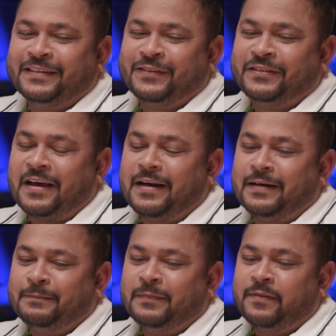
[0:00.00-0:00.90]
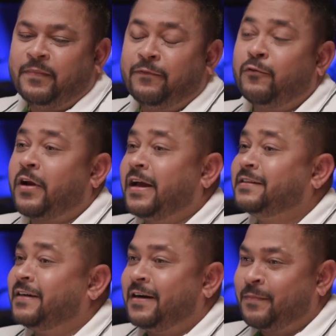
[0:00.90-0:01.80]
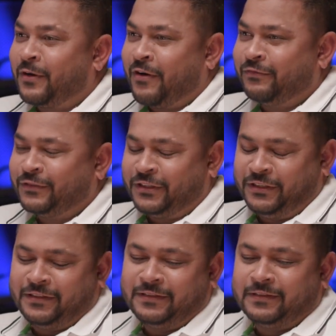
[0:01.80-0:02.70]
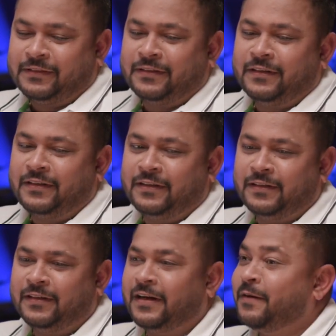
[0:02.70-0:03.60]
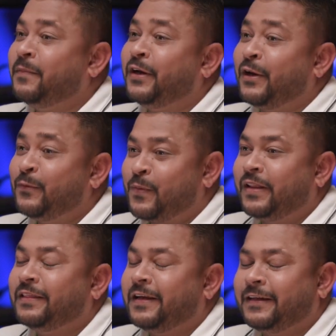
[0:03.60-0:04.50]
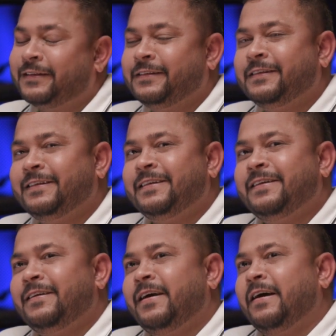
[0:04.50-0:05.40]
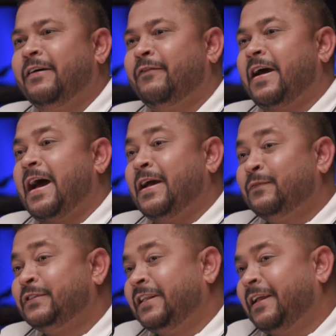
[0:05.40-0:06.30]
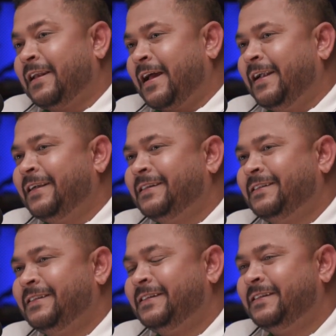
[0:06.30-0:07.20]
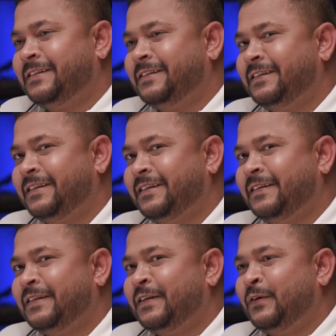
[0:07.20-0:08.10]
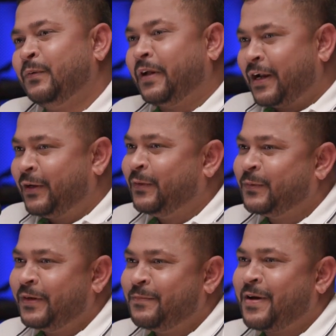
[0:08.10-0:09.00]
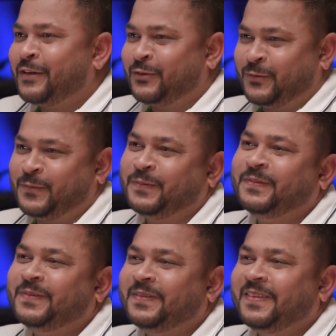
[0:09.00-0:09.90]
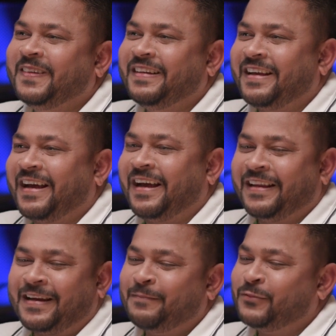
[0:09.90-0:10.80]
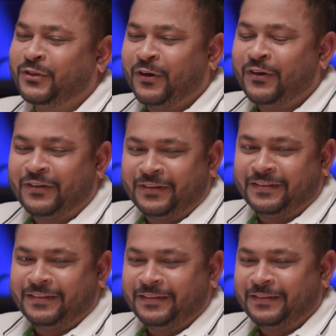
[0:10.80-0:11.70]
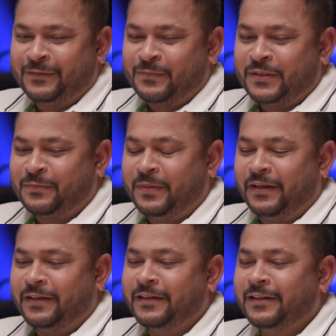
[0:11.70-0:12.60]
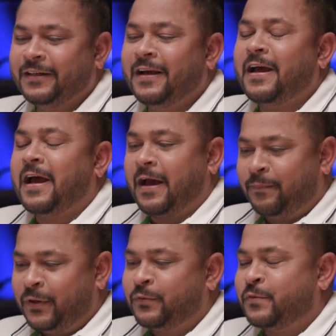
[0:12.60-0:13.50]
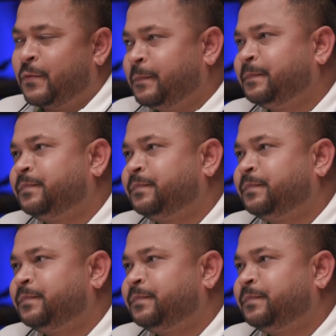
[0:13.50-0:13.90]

So, Sara, before I start my conversation, let me tell you one thing. Why I was inclined to get you in my show. And I'm sure you must be happy to know.